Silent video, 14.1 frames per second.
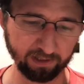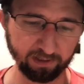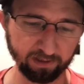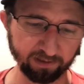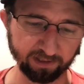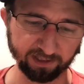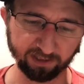
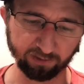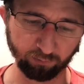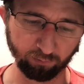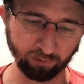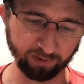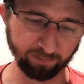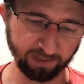This is a
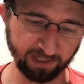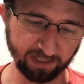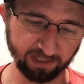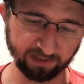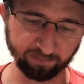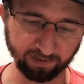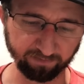one piece,
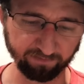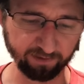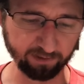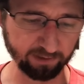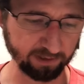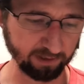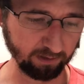but it feels
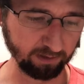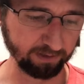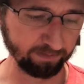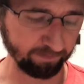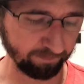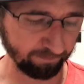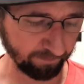solid.
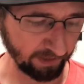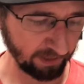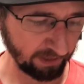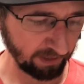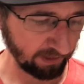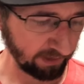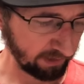
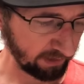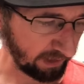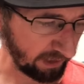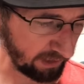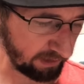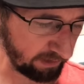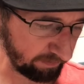
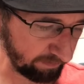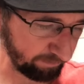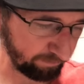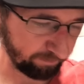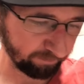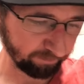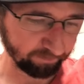I'm
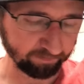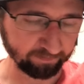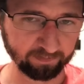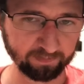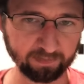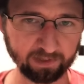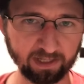
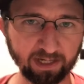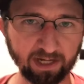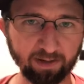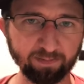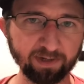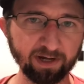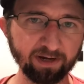
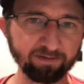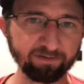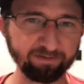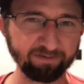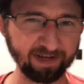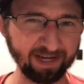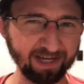not a
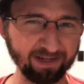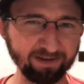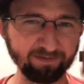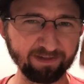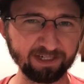fan of